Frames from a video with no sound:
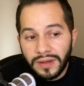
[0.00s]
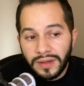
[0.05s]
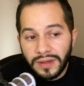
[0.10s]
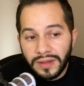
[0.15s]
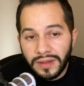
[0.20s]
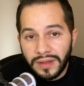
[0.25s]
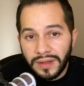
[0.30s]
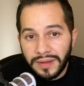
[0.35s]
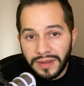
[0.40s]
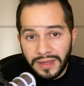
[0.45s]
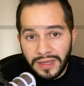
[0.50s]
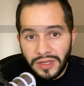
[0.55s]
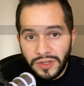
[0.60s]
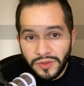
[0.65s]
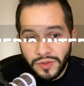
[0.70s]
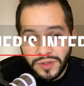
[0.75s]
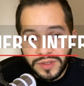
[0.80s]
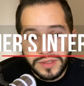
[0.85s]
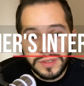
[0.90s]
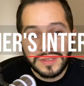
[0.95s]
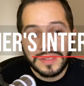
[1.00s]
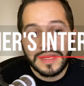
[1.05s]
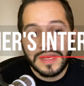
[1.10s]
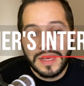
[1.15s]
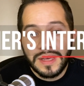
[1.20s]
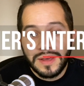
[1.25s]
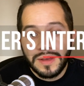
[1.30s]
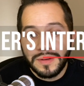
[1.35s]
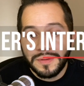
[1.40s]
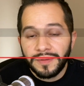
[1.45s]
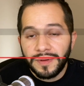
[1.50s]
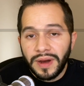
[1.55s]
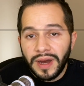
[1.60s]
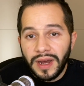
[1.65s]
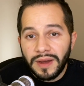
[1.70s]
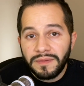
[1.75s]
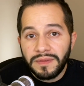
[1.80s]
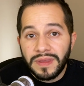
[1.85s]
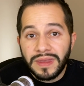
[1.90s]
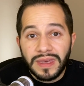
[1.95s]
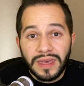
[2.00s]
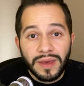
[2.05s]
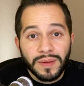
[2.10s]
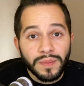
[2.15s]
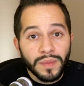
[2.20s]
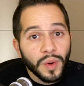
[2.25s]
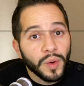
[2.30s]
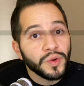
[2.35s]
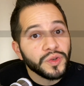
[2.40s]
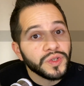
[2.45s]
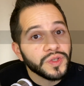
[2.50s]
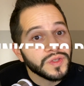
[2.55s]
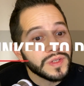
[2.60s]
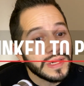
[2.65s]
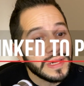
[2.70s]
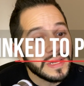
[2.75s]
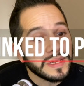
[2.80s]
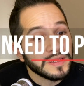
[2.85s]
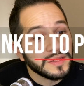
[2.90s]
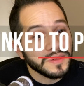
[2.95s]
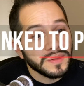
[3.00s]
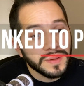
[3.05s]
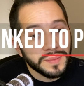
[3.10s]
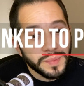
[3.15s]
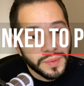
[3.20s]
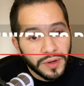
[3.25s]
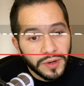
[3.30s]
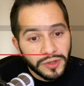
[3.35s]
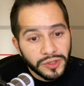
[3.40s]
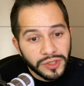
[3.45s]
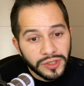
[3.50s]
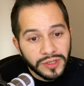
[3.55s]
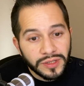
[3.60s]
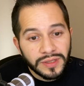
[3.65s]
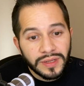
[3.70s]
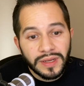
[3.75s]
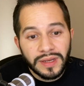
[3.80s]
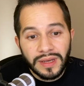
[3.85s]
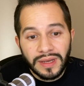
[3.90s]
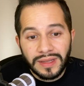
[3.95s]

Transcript: the interest, five, the emotions linked to the purchase,